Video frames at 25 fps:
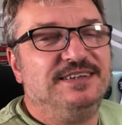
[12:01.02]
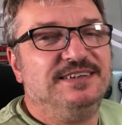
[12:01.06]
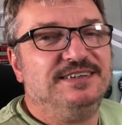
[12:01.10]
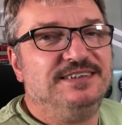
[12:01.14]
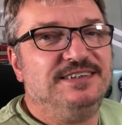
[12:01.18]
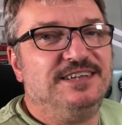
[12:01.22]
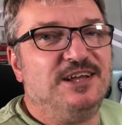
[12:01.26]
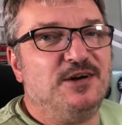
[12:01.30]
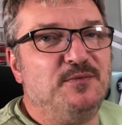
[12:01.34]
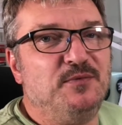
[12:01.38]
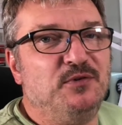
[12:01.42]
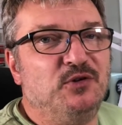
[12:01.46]

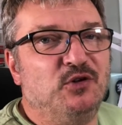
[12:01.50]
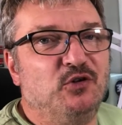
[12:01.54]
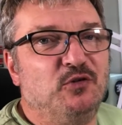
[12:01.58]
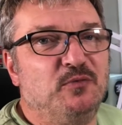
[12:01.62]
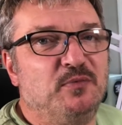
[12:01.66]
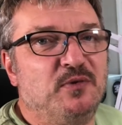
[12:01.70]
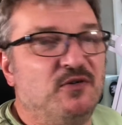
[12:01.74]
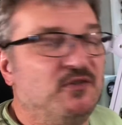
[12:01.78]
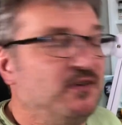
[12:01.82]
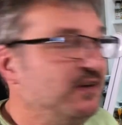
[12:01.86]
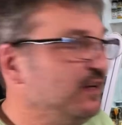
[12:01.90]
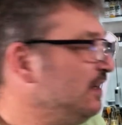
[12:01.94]
tell me not to
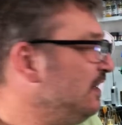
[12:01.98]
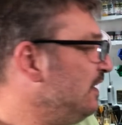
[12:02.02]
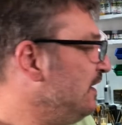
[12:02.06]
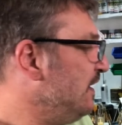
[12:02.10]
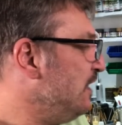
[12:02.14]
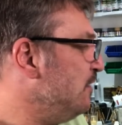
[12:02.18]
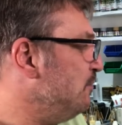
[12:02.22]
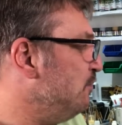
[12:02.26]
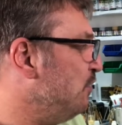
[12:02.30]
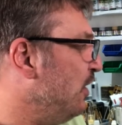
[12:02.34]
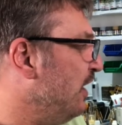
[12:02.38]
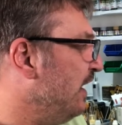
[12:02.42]
bother.
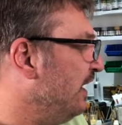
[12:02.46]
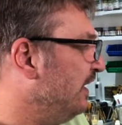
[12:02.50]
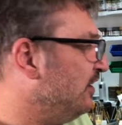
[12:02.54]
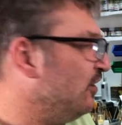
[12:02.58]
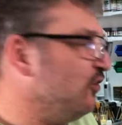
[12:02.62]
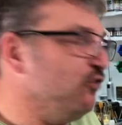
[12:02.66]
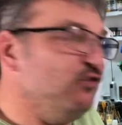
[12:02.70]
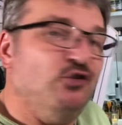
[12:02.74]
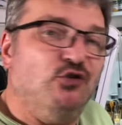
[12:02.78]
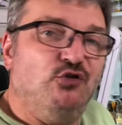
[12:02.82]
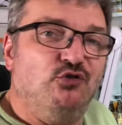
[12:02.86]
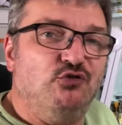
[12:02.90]
But it
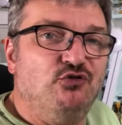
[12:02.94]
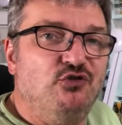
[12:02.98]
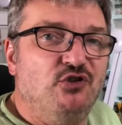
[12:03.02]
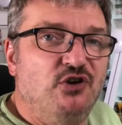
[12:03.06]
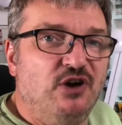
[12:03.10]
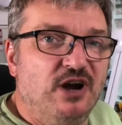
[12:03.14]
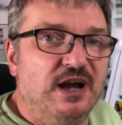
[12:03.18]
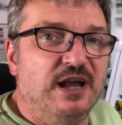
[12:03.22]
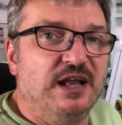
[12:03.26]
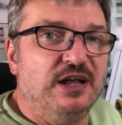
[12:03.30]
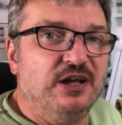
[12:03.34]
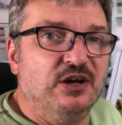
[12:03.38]
does look
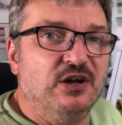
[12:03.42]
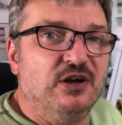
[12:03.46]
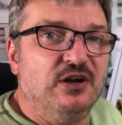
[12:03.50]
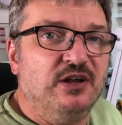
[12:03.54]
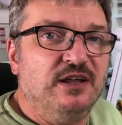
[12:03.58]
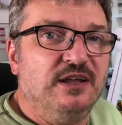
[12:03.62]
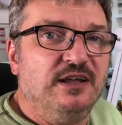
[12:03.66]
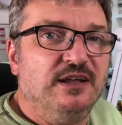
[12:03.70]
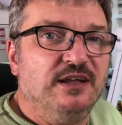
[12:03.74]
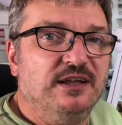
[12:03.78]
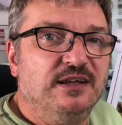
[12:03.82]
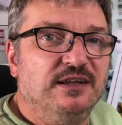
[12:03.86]
really good.
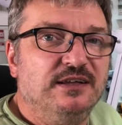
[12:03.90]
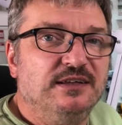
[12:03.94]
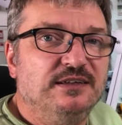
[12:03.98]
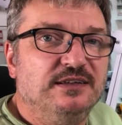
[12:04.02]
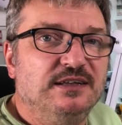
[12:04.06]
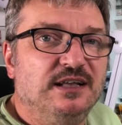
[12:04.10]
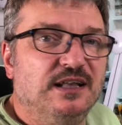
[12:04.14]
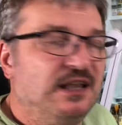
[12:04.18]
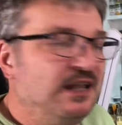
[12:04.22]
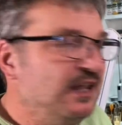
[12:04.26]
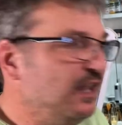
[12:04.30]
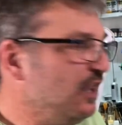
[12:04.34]

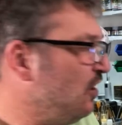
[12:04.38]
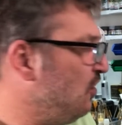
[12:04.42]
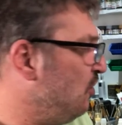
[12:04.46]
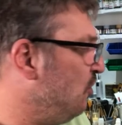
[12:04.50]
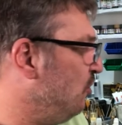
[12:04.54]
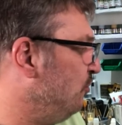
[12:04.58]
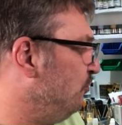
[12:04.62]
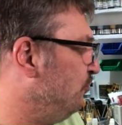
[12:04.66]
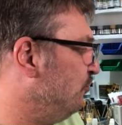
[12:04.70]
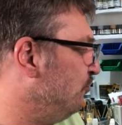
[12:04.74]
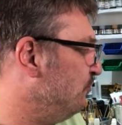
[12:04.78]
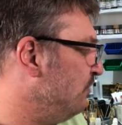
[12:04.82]

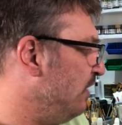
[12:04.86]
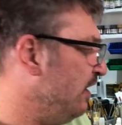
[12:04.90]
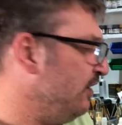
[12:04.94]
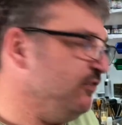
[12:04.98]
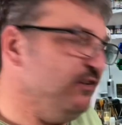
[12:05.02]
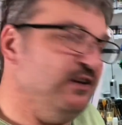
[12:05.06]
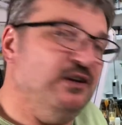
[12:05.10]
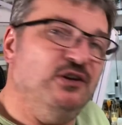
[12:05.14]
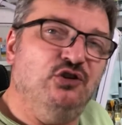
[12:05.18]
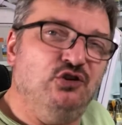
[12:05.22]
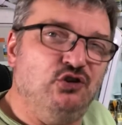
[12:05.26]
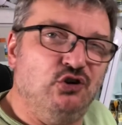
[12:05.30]
Loads of
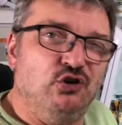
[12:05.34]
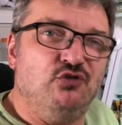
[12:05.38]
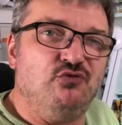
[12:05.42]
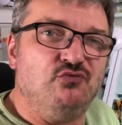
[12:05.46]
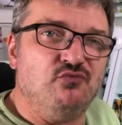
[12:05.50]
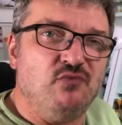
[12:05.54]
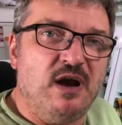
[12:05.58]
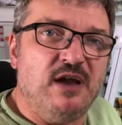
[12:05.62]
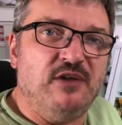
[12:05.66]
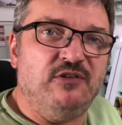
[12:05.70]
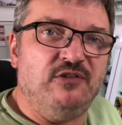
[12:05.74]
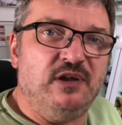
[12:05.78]
resin, good
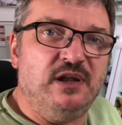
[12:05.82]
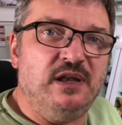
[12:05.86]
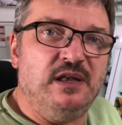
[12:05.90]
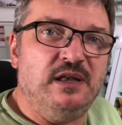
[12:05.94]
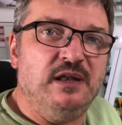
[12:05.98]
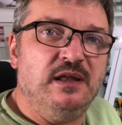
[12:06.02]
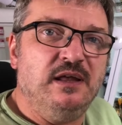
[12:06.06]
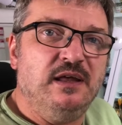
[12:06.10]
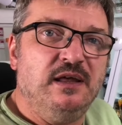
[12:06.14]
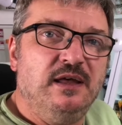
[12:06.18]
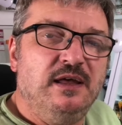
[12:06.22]
resin.